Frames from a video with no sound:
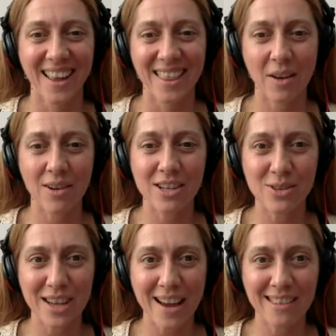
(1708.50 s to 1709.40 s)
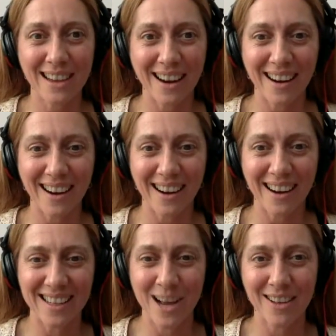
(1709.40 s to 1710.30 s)
are issues out there
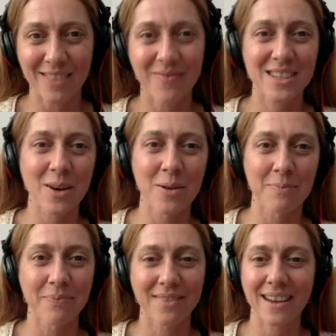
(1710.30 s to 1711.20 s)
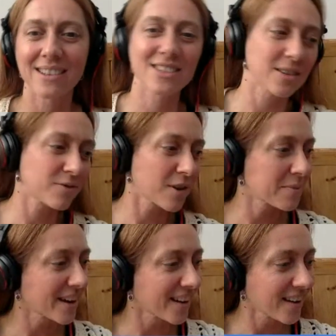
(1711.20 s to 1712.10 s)
as well. So that's just
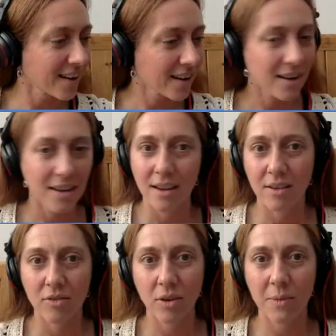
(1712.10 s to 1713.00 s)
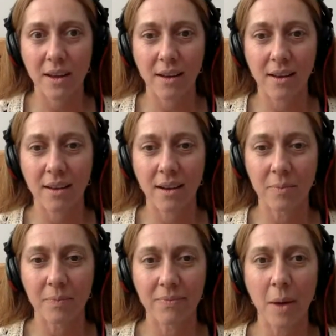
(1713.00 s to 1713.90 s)
from the
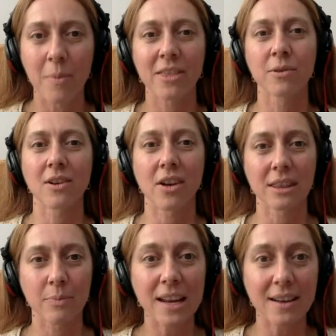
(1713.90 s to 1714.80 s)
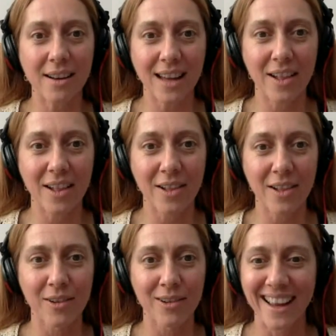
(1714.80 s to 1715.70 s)
my mother would call it the peanut
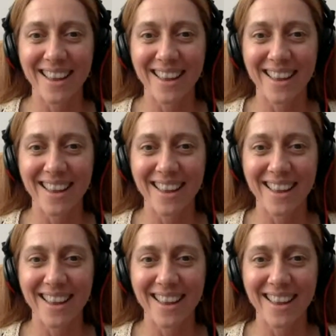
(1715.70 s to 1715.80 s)
gallery.